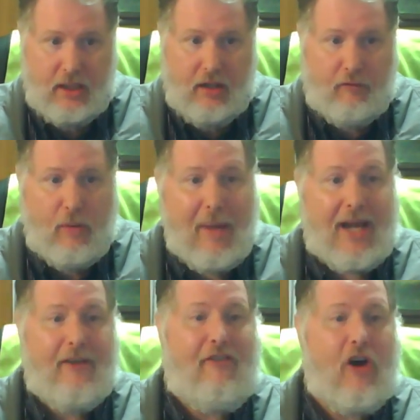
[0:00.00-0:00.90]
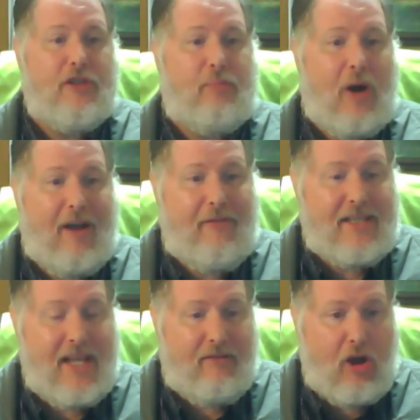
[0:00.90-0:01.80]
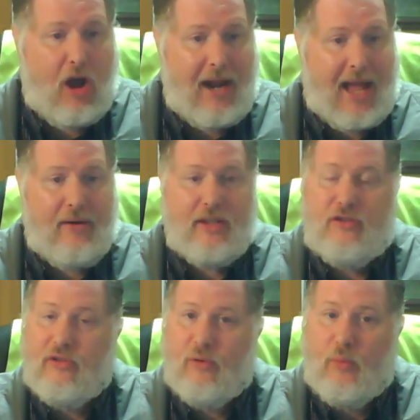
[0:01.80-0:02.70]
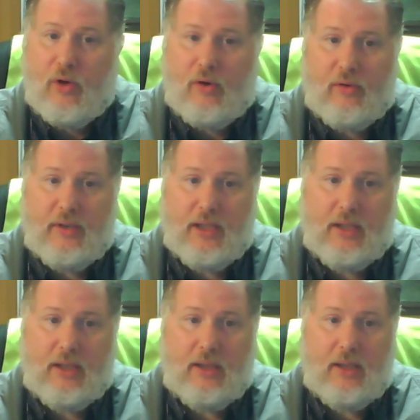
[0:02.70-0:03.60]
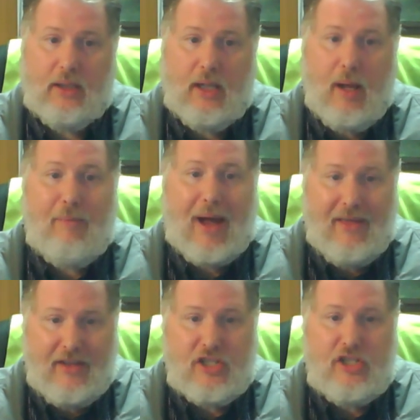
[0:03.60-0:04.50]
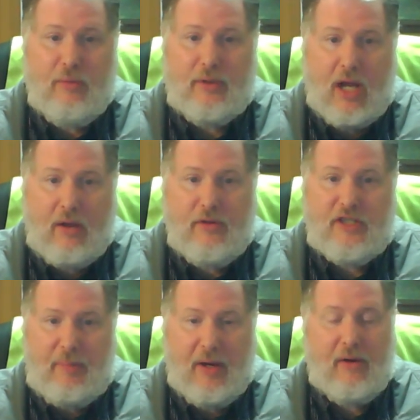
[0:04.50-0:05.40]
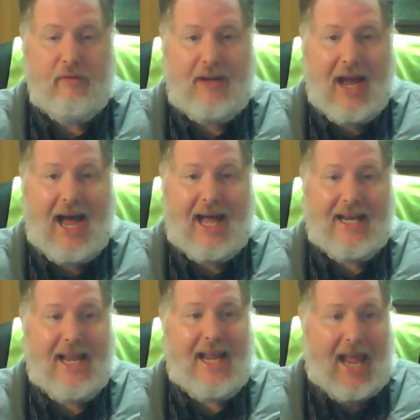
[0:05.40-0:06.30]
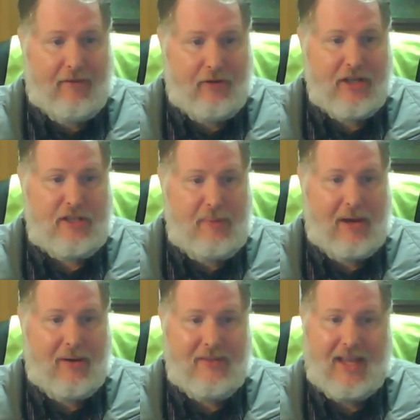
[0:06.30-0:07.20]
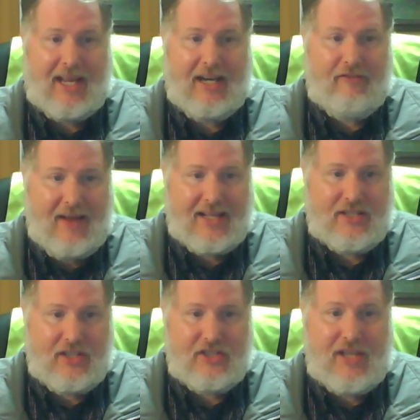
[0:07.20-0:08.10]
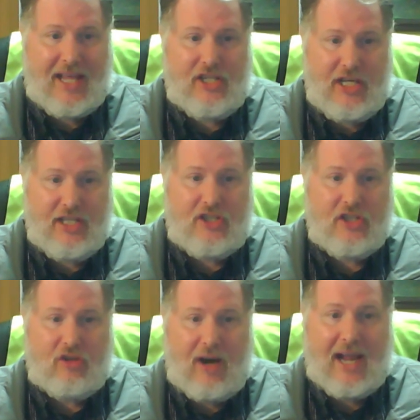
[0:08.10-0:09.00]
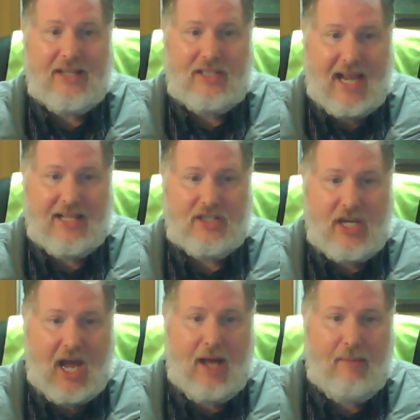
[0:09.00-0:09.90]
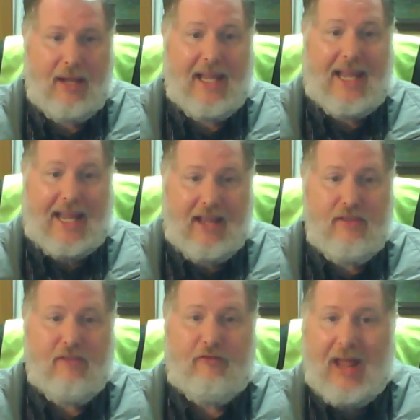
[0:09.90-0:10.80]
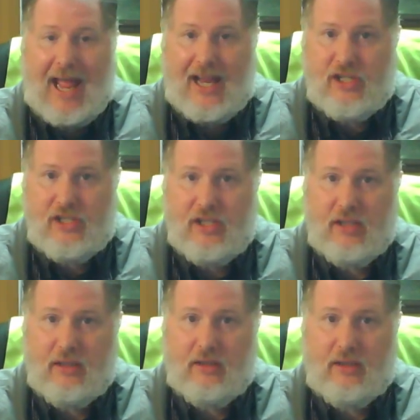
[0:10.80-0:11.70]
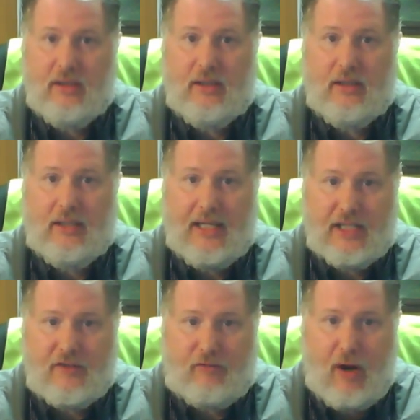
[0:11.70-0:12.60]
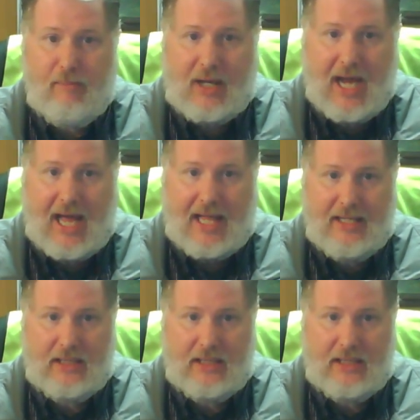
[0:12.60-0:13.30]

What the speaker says: For many false prophets have gone out into the world. By this you will know the Spirit of God. Every spirit that confesses that Jesus Christ has come in the flesh is from God."